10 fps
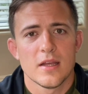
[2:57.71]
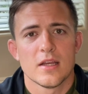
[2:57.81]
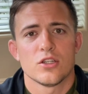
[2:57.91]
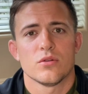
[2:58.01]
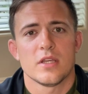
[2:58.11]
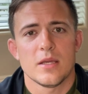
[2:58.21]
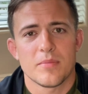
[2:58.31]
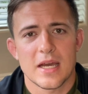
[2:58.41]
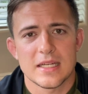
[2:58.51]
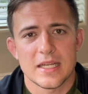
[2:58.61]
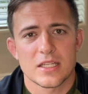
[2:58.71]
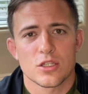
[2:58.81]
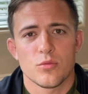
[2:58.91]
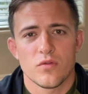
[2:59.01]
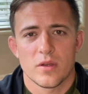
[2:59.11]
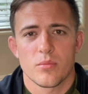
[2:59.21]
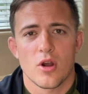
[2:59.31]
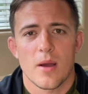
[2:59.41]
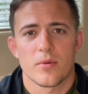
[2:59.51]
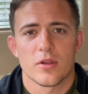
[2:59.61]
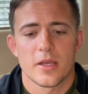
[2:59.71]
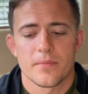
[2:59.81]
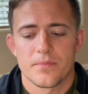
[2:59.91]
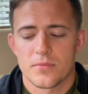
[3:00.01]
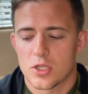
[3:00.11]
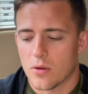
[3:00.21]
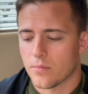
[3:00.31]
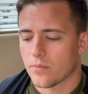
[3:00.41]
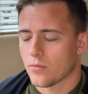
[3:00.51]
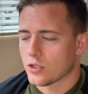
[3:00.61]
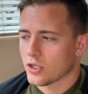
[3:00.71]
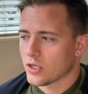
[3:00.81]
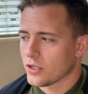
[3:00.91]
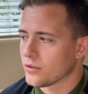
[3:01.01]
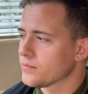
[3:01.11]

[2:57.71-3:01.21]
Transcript: to keep that disc moving properly. So what you're going to do,